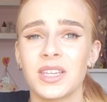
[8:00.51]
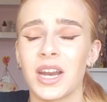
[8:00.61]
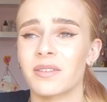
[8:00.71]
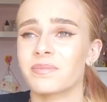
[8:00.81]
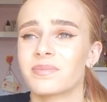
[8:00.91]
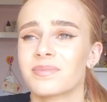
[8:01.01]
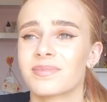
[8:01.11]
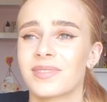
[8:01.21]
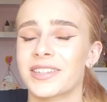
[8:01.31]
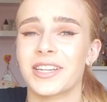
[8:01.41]
know,
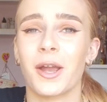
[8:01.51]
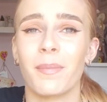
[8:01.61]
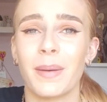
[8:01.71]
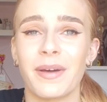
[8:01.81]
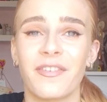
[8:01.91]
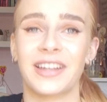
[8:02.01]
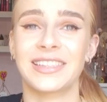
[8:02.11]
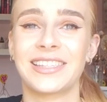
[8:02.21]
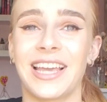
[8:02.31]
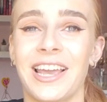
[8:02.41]
I don't know, be a bit
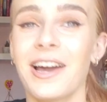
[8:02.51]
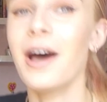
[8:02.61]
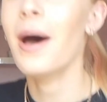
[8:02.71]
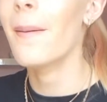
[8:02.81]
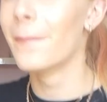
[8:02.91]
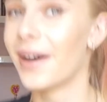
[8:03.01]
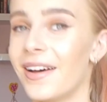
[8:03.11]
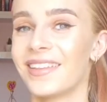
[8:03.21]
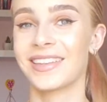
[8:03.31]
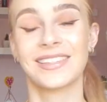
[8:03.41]
fancy.
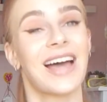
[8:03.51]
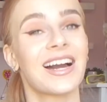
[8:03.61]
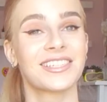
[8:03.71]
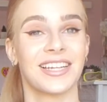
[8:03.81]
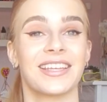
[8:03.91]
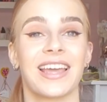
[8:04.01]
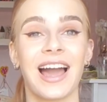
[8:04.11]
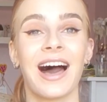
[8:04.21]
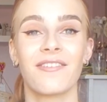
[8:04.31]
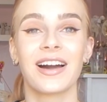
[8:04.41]
But this actually,
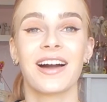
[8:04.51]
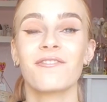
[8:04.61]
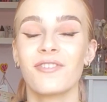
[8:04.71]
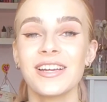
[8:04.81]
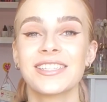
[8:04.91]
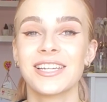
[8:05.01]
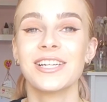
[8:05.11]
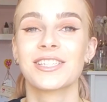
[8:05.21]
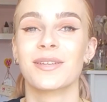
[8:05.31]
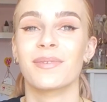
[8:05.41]
I've
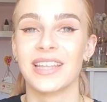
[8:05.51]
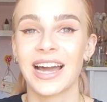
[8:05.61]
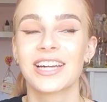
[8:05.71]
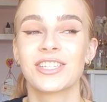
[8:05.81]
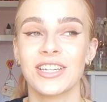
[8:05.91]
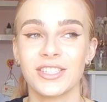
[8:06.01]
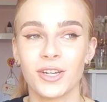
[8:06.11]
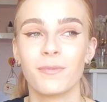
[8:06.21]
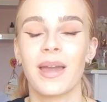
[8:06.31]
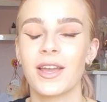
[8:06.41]
researched them and they actually
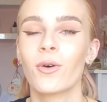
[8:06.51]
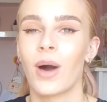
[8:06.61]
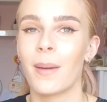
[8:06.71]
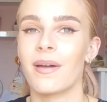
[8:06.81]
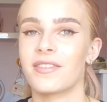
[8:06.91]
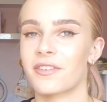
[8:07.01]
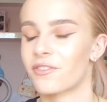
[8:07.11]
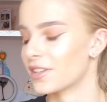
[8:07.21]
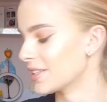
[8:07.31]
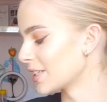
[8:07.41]
do make quite a bit of
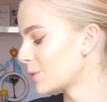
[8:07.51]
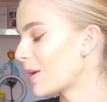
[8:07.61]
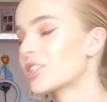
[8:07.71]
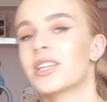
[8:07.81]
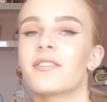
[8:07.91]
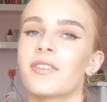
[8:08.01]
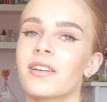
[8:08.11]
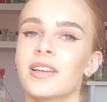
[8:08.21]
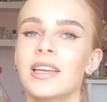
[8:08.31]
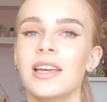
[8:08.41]
difference, especially
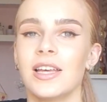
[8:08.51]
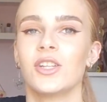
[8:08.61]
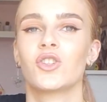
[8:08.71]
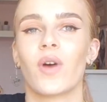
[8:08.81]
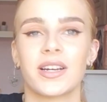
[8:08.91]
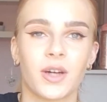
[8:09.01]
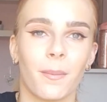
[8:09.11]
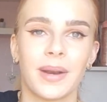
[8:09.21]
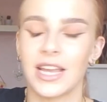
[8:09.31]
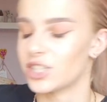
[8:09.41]
for dry to
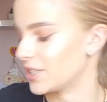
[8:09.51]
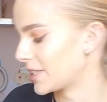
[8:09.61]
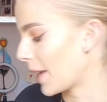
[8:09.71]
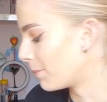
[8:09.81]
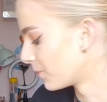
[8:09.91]
combination skin.